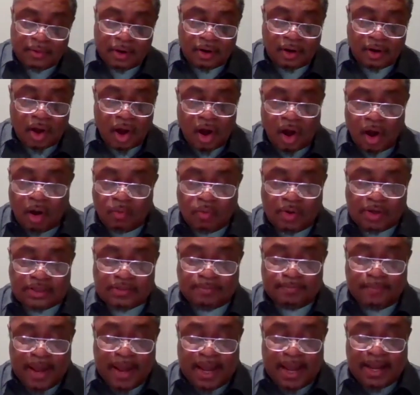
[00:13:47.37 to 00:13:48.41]
The law
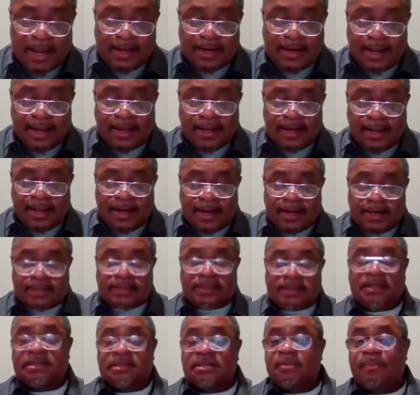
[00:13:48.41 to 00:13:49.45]
was made in
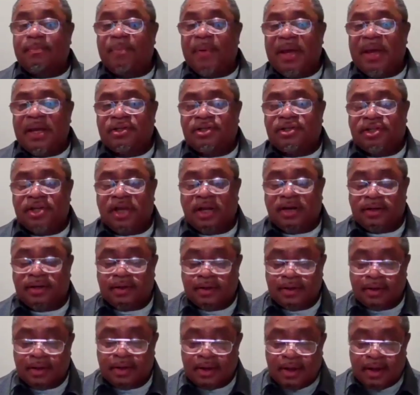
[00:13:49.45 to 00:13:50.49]

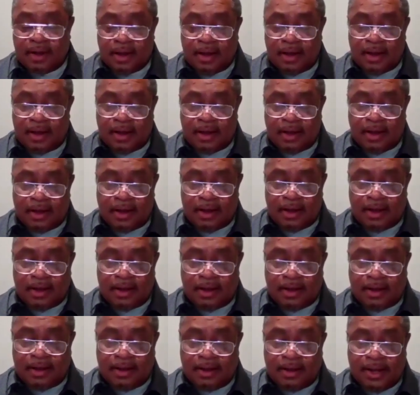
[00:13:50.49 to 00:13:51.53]
anticipation,
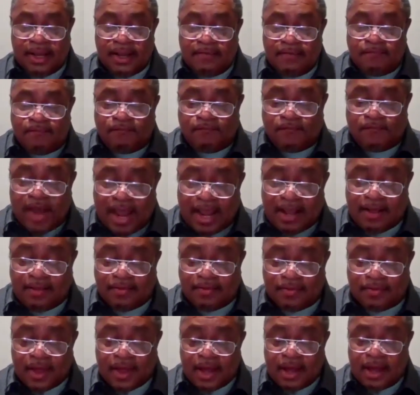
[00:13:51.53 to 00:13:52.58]
in
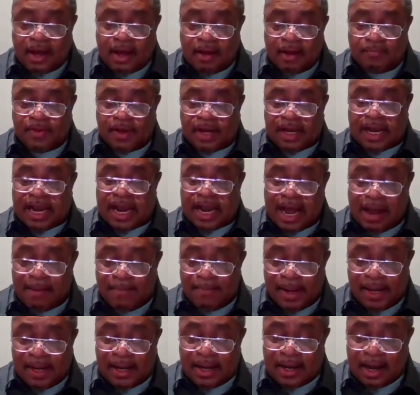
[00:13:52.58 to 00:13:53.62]
faith of the
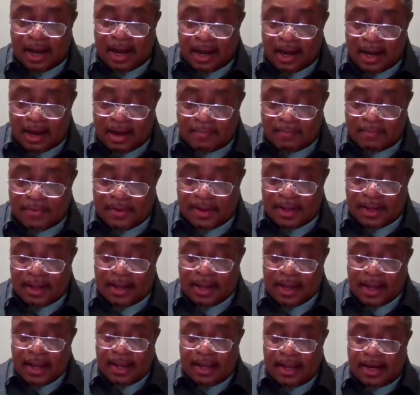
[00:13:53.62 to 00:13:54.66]
coming of
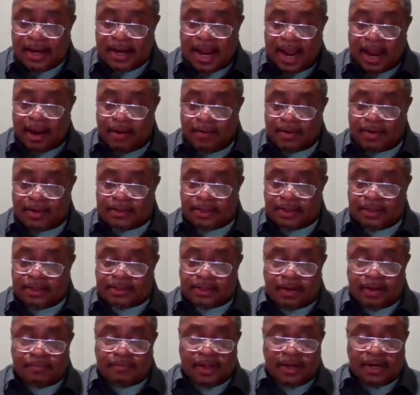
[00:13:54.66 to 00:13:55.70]
the
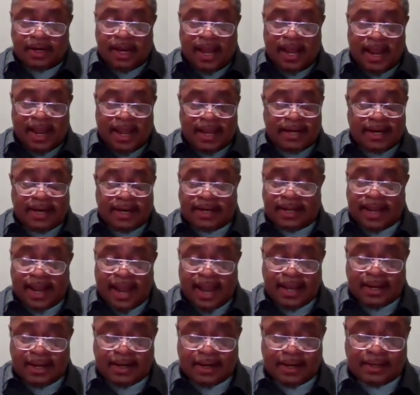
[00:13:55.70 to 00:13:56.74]
inheritance of the land in
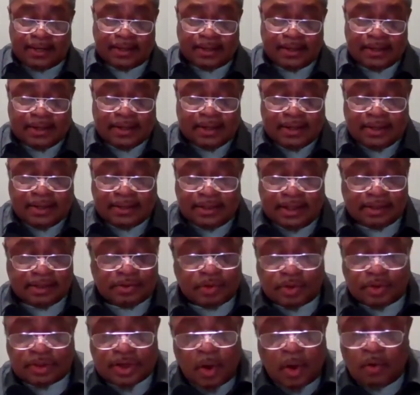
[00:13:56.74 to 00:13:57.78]
Canaan.
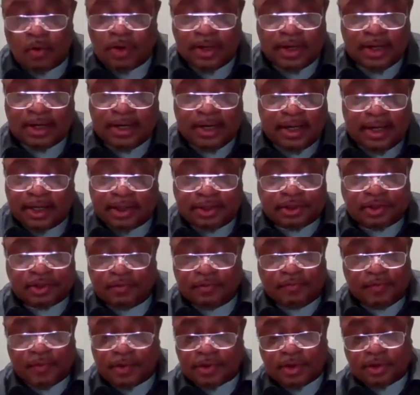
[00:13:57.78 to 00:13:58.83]
This was only an
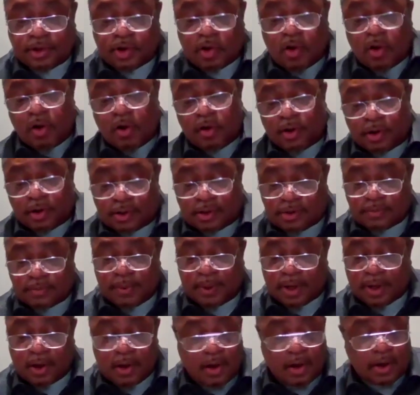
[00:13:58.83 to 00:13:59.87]
issue for the daughters
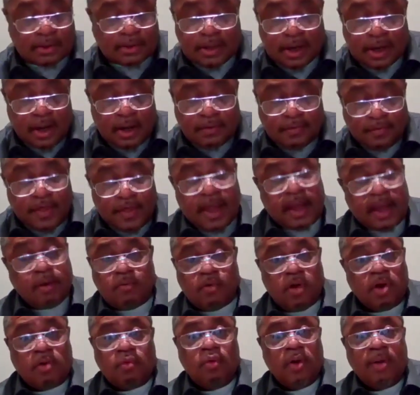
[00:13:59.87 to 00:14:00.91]
because they
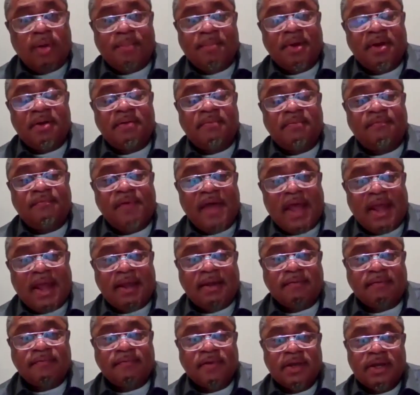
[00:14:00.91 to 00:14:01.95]
were women of
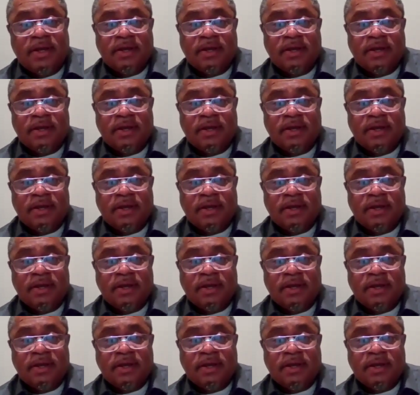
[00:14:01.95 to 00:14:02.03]
faith.